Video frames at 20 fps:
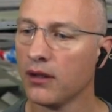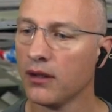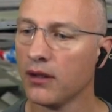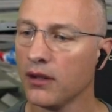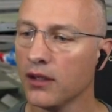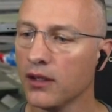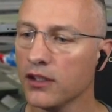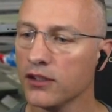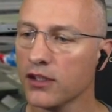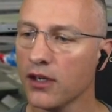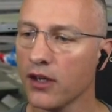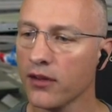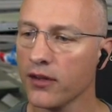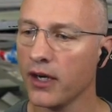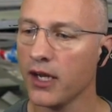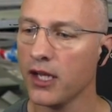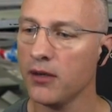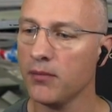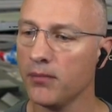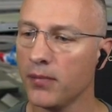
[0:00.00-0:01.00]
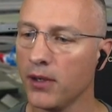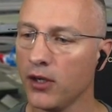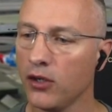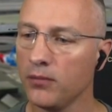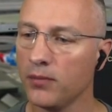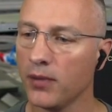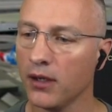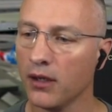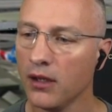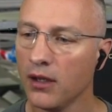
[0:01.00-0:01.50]
There's another inbound,
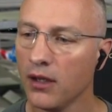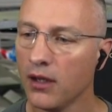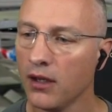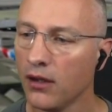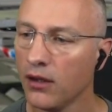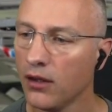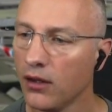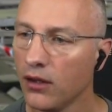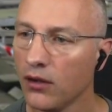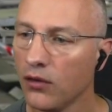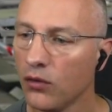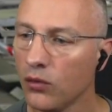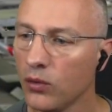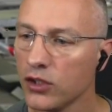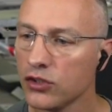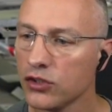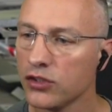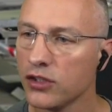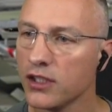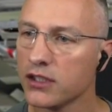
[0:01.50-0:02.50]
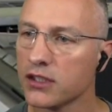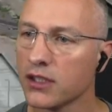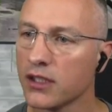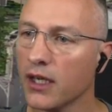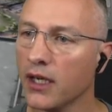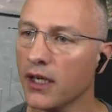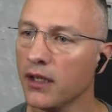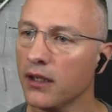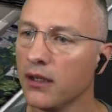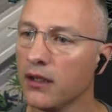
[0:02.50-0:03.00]
but here's this
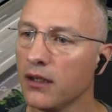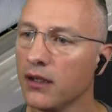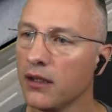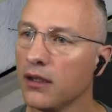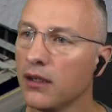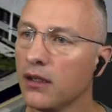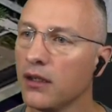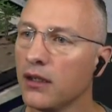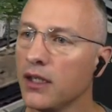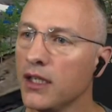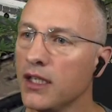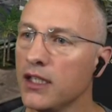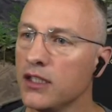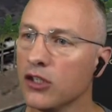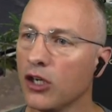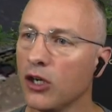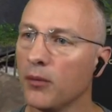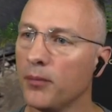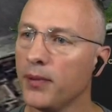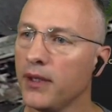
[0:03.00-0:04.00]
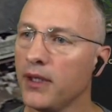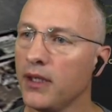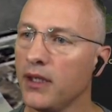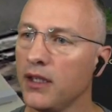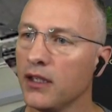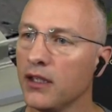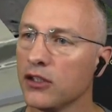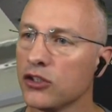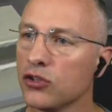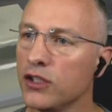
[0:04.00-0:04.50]
guy. He's up
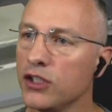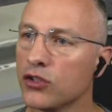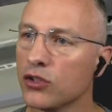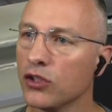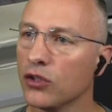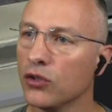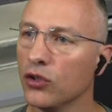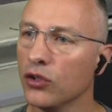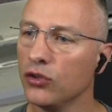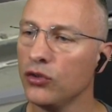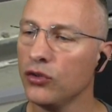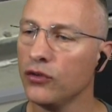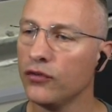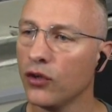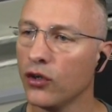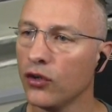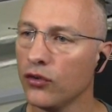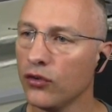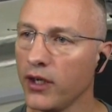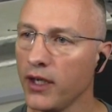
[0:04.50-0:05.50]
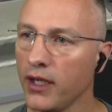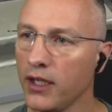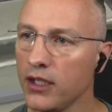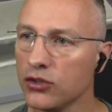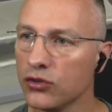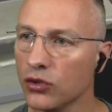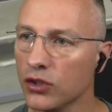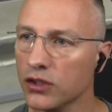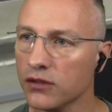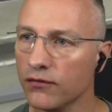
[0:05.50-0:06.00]
here, so he's going to go to 24 right,
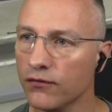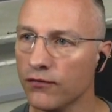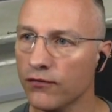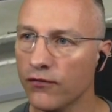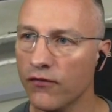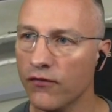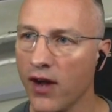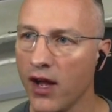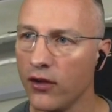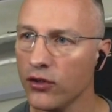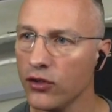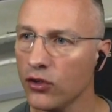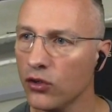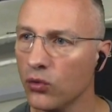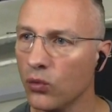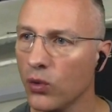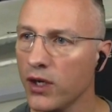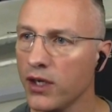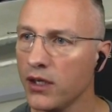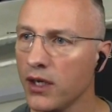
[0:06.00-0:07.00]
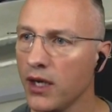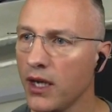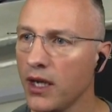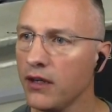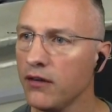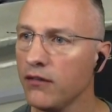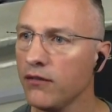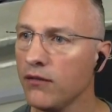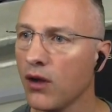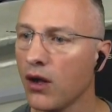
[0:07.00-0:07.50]
so it's value
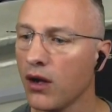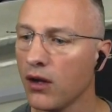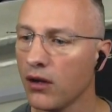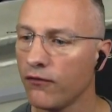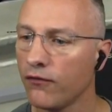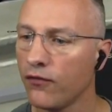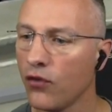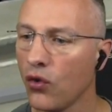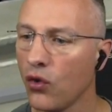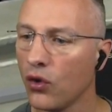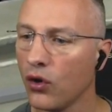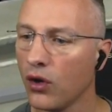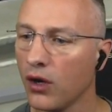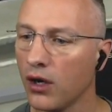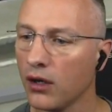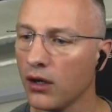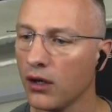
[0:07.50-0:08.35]
194.